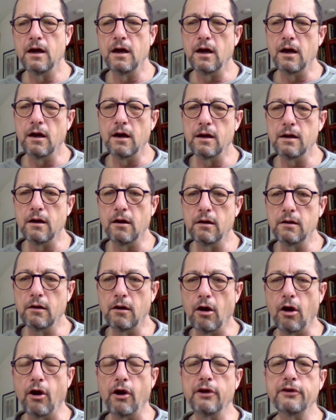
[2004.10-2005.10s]
uh,
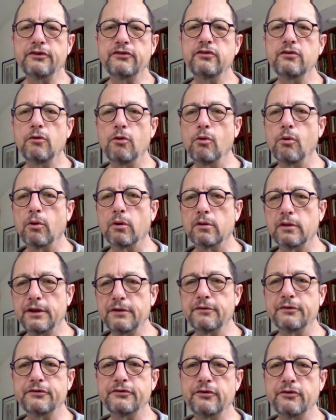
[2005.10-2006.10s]
art or
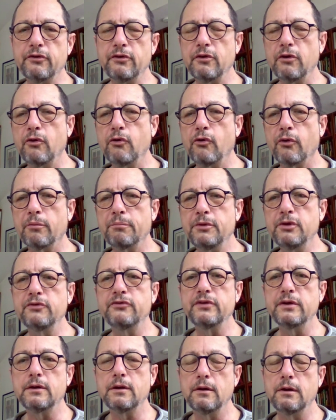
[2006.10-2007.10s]
literature or
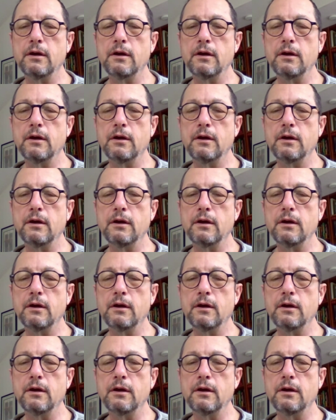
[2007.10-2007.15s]
music,